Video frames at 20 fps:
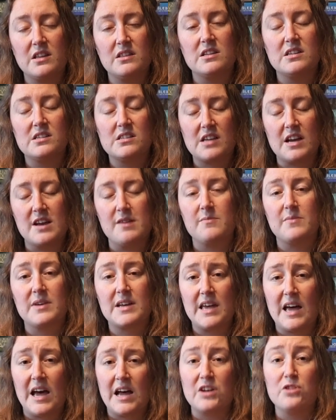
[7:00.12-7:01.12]
in this game
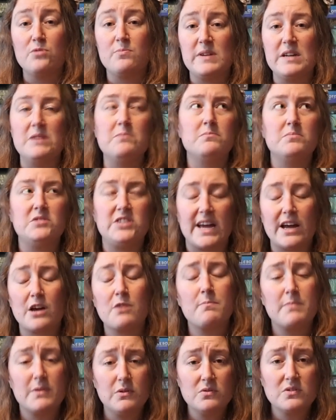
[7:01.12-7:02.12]
can be
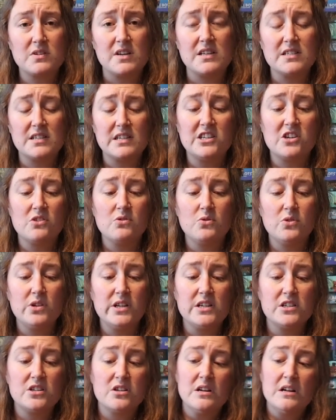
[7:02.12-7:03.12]
deck built, as they shall call
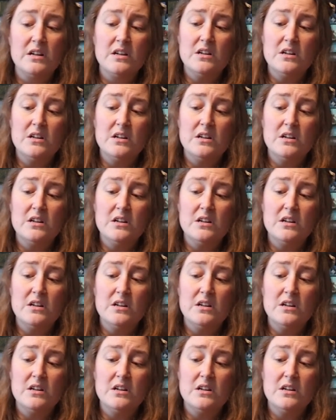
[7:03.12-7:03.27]
it.